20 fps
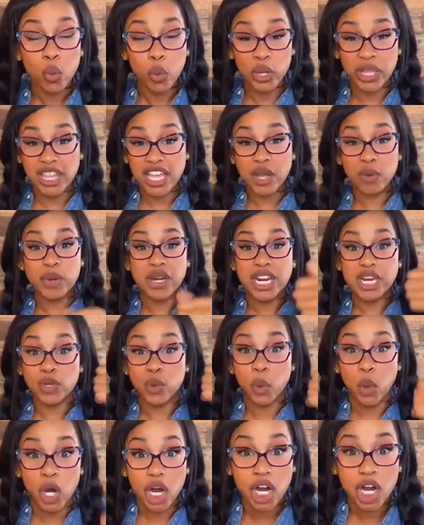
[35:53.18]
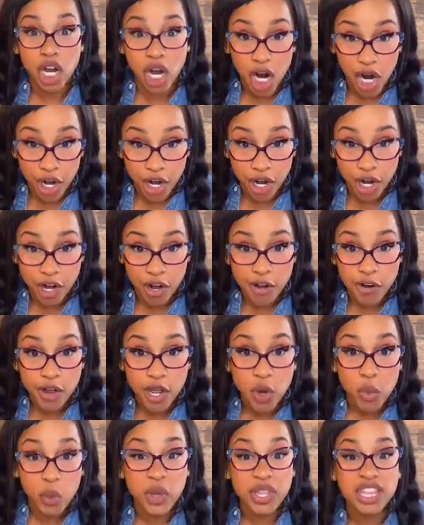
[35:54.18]
We think we need to work
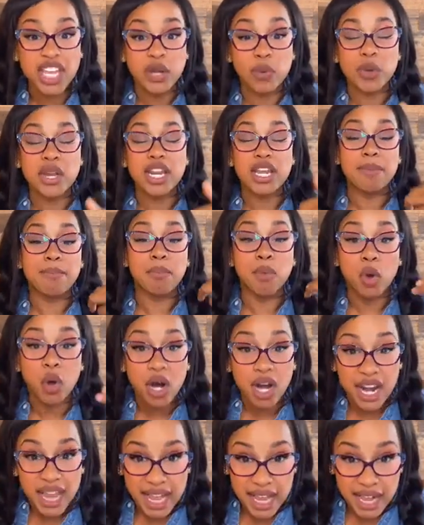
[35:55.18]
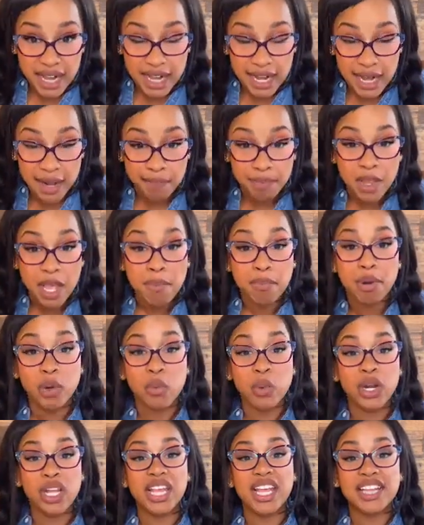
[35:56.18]
harder. We think we need more income,
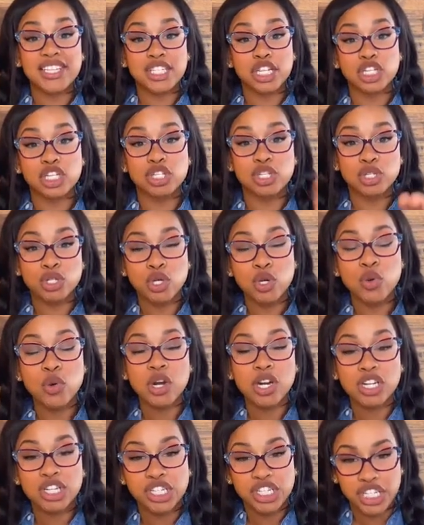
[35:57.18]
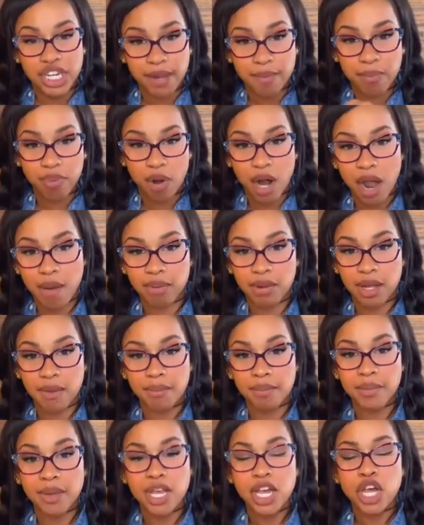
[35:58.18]
but really it's a stewardship
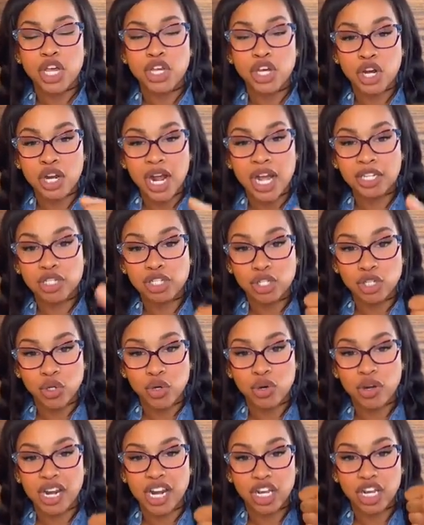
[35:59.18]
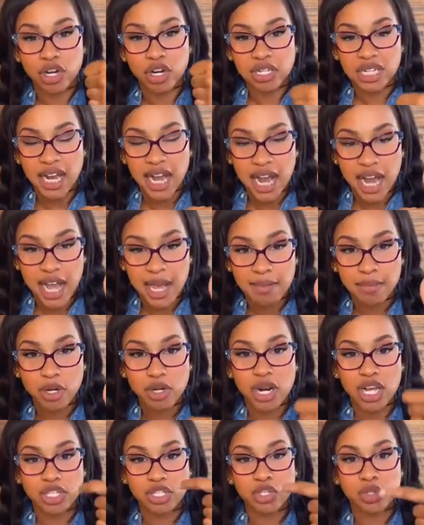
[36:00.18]
problem. You're not stewarding your time.
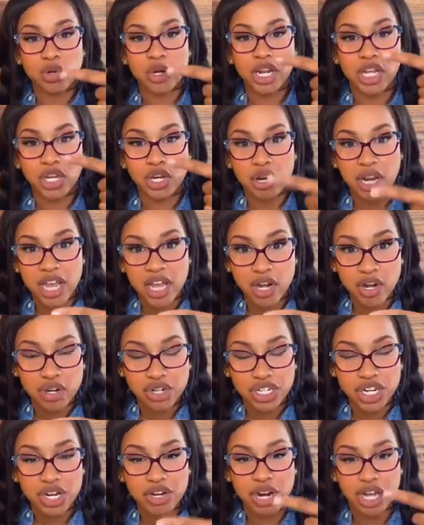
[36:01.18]
You're not stewarding your energy.